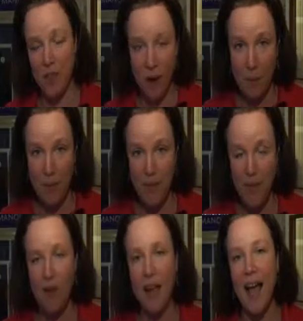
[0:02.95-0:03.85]
Now, I'm in
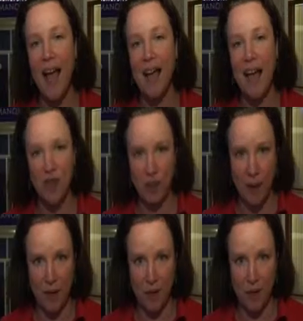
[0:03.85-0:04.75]
Surrey at Ash
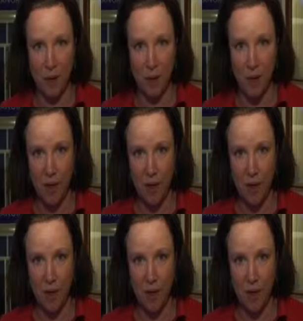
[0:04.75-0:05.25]
Manor School,